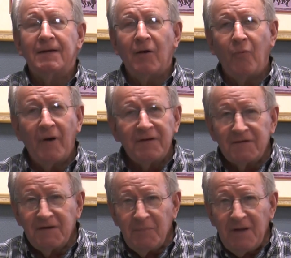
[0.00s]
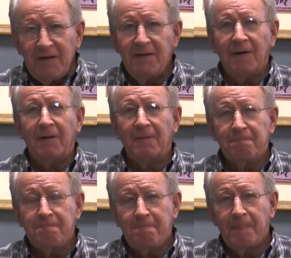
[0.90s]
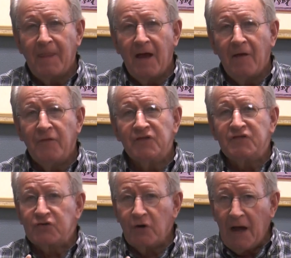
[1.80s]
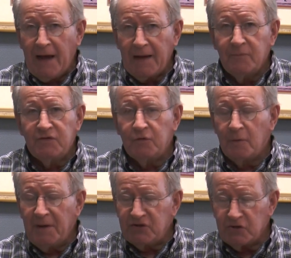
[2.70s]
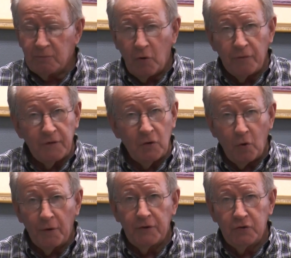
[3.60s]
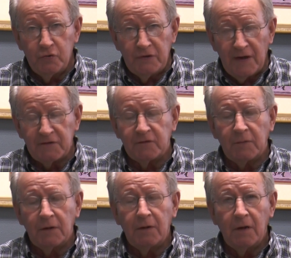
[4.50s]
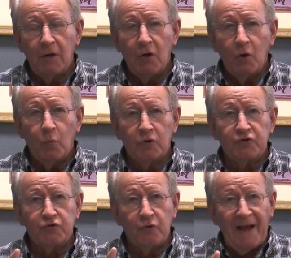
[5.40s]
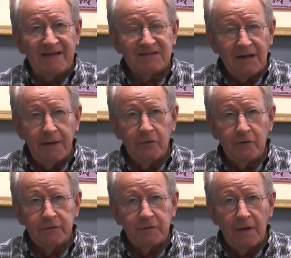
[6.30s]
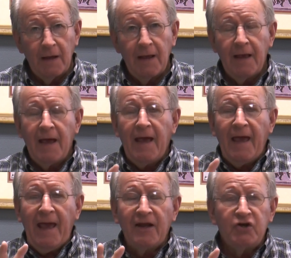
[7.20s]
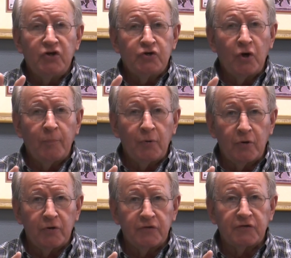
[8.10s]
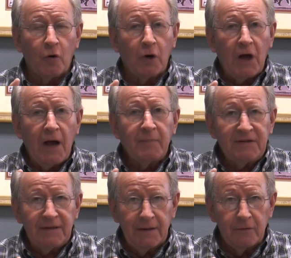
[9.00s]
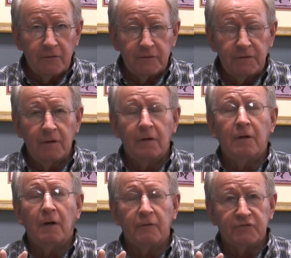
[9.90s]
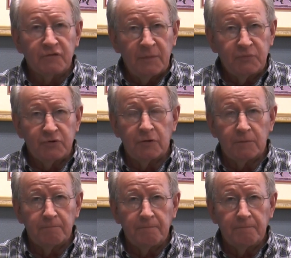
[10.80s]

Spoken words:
Now, what does he mean there? The scribes, who are mentioned both in Old and New Testament, were translators and interpreters or commentators of Scripture.